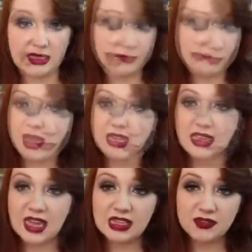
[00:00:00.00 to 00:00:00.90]
And my
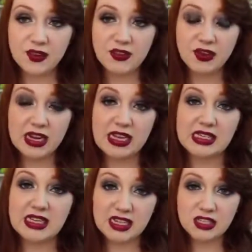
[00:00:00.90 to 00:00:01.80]
last favorite
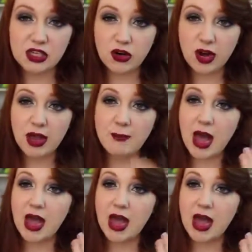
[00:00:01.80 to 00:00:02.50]
is Instagram.